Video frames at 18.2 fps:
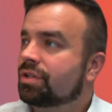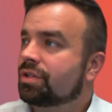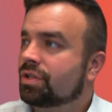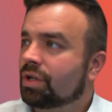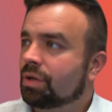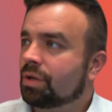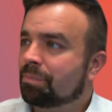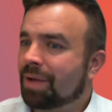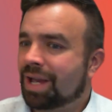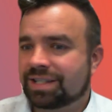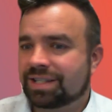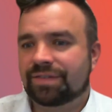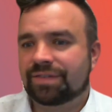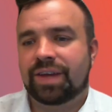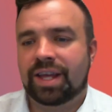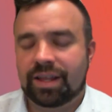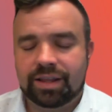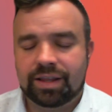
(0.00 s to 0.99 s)
to best
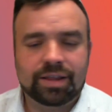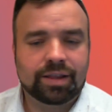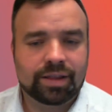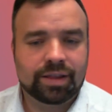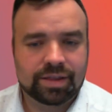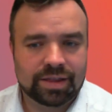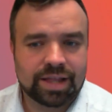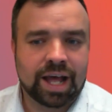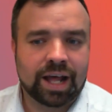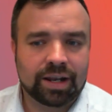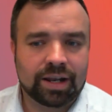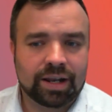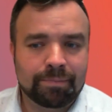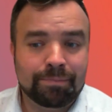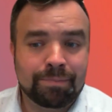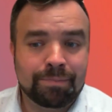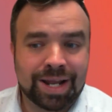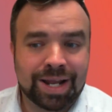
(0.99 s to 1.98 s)
fit that
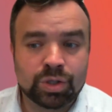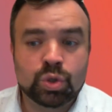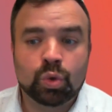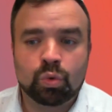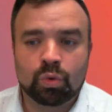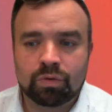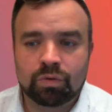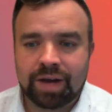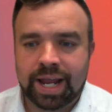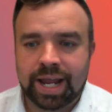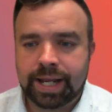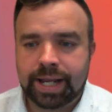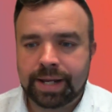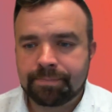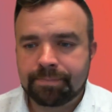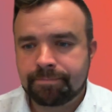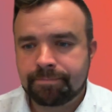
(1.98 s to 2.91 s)
mentoree.